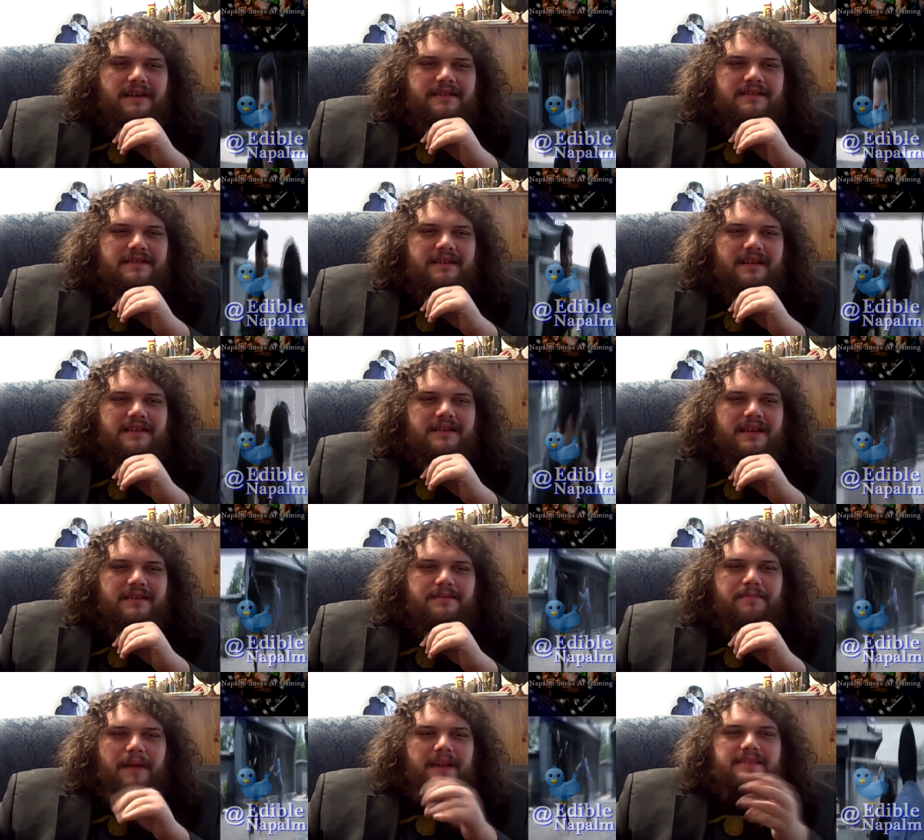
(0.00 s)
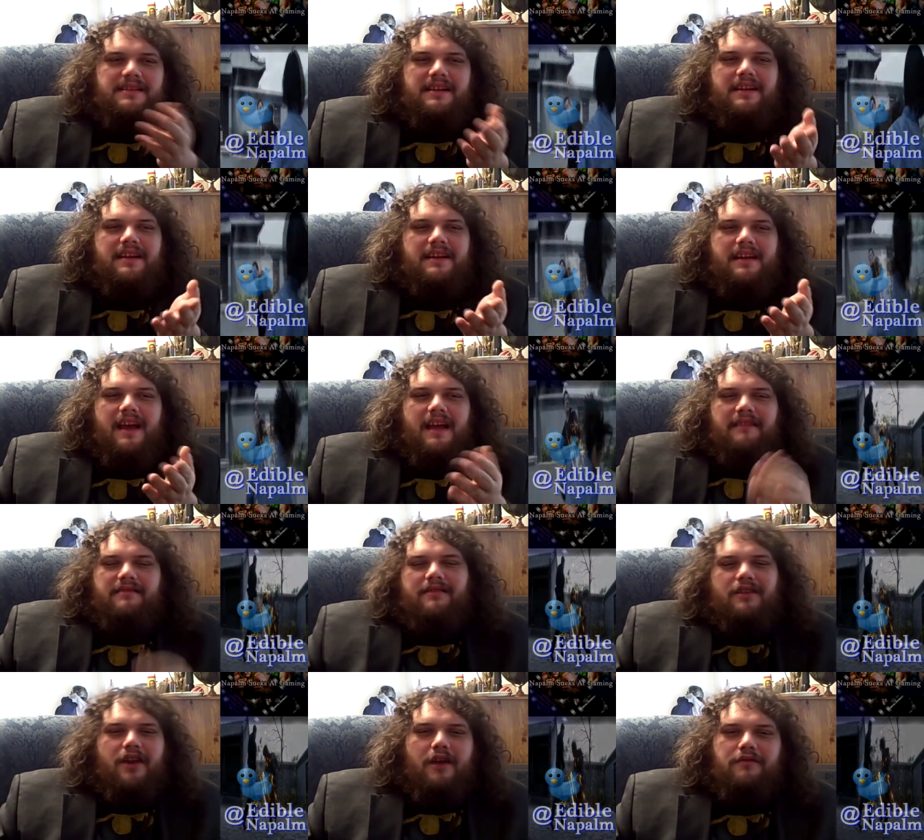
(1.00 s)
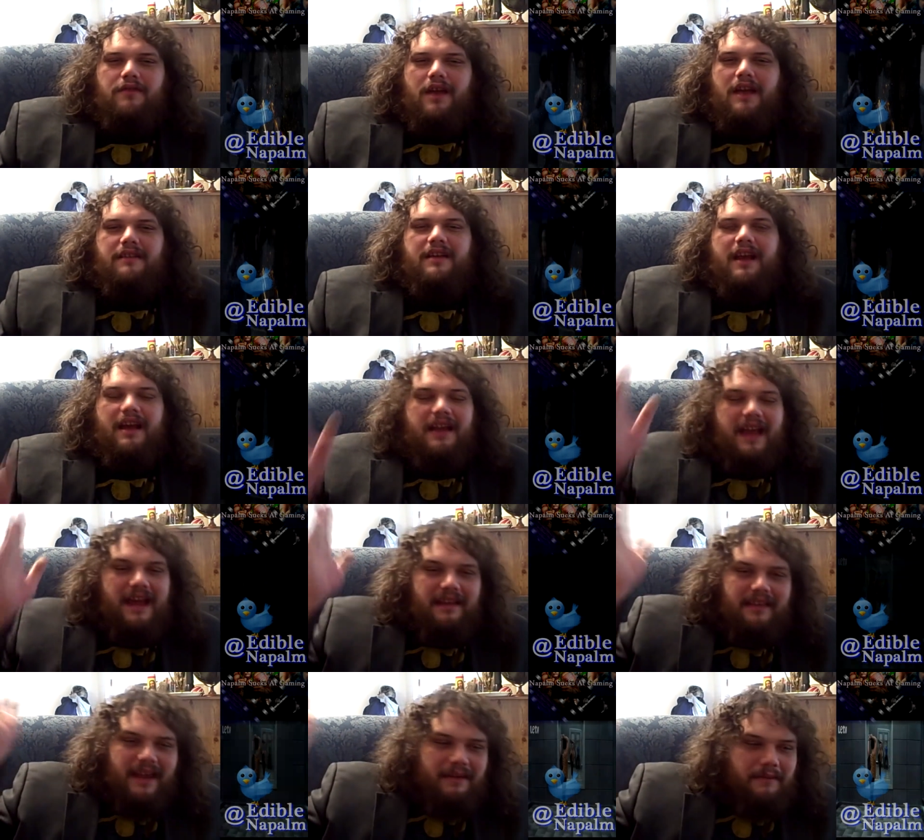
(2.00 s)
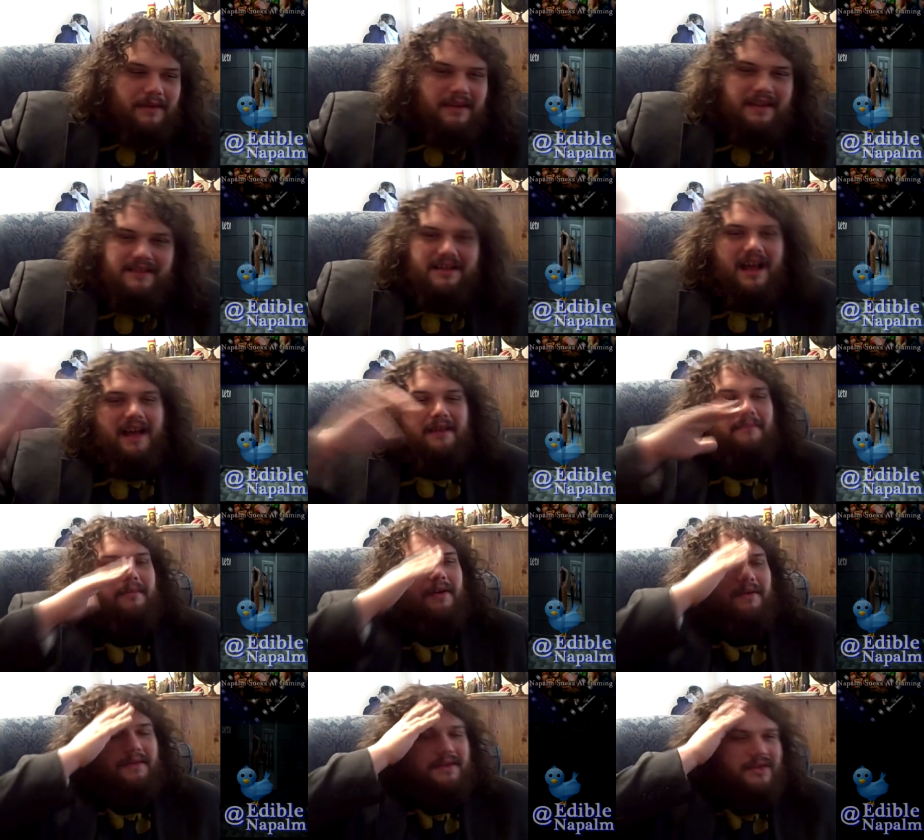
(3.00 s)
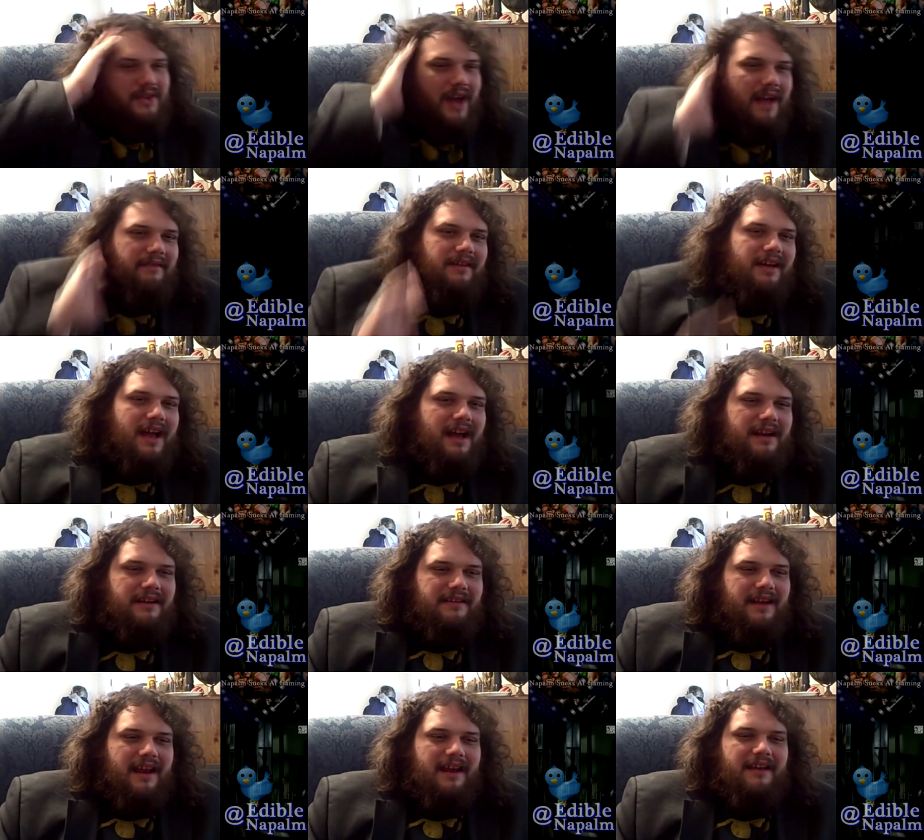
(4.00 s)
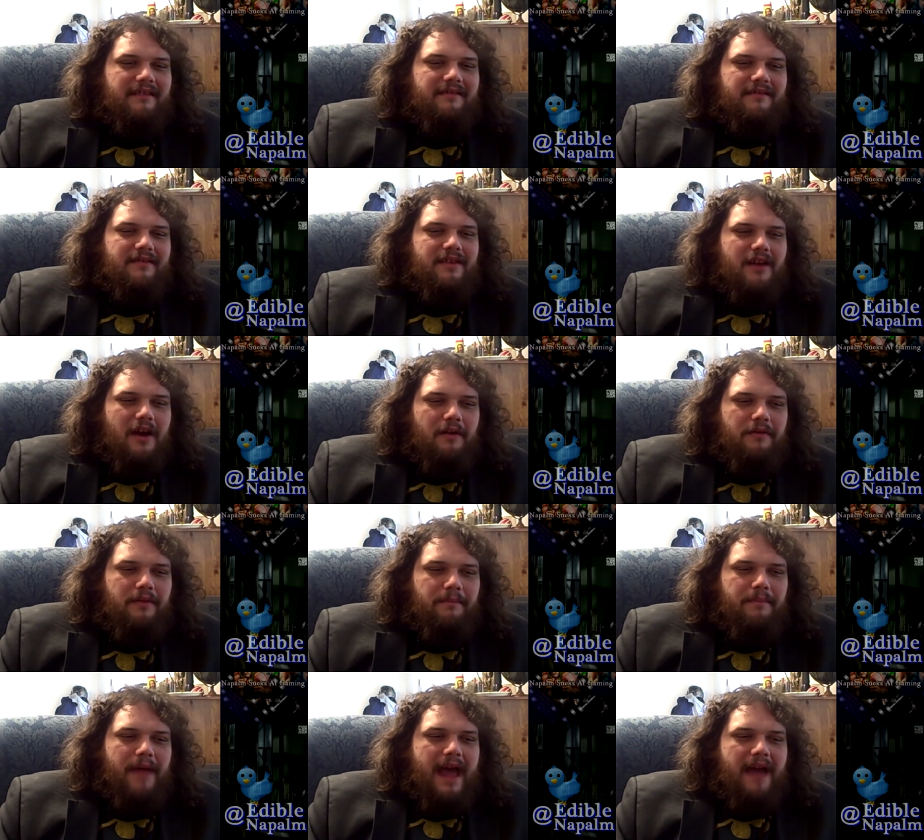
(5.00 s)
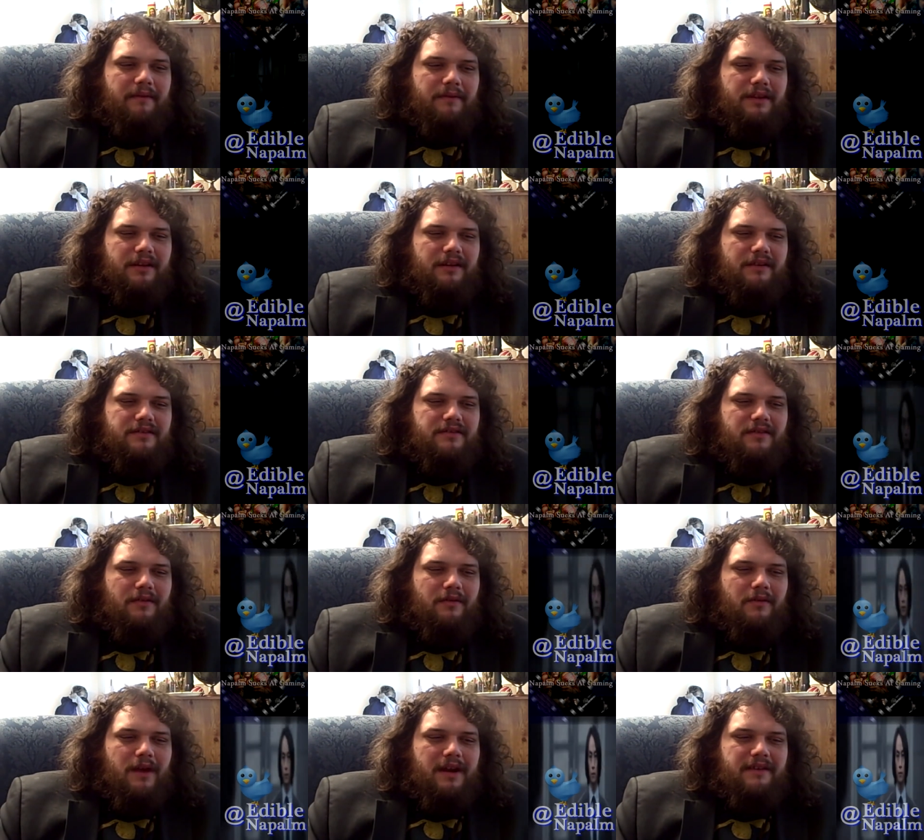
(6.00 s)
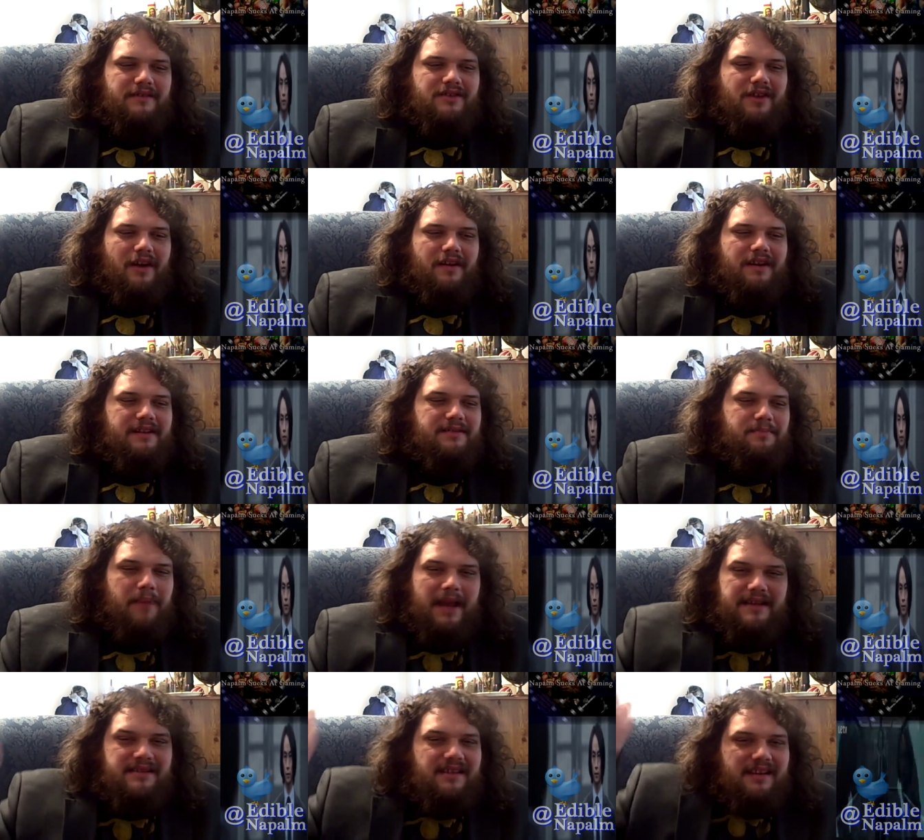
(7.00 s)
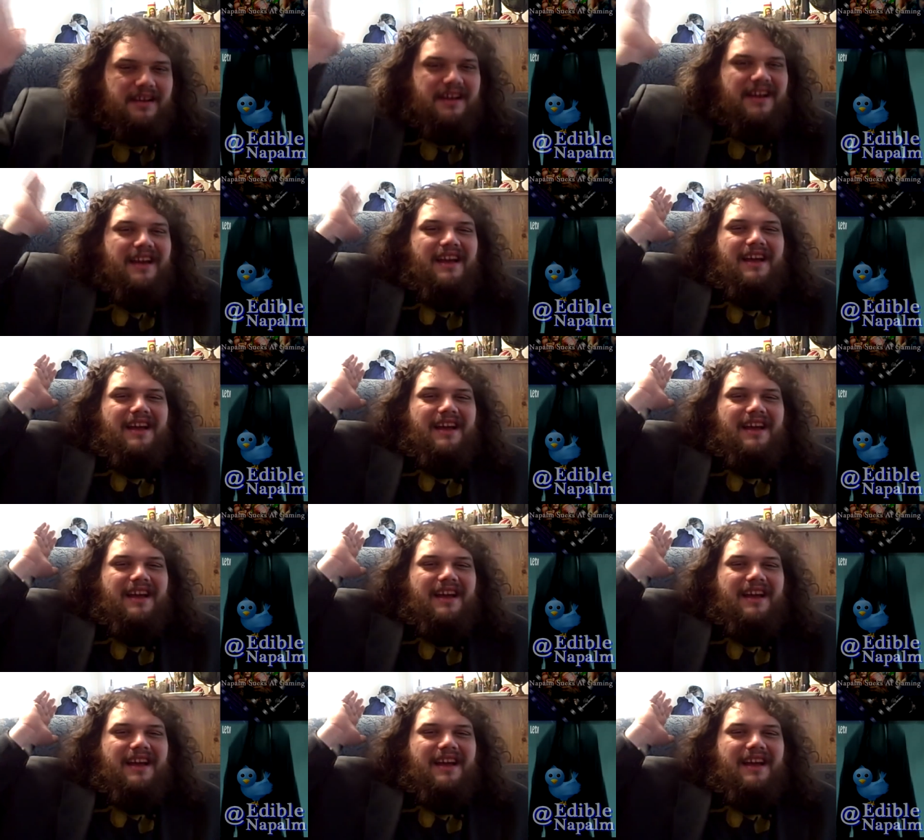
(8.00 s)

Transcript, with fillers: it's basically, you know, again, like with these kind of movies, you have to kind of take, you know, the bad with the grain of salt. He's basically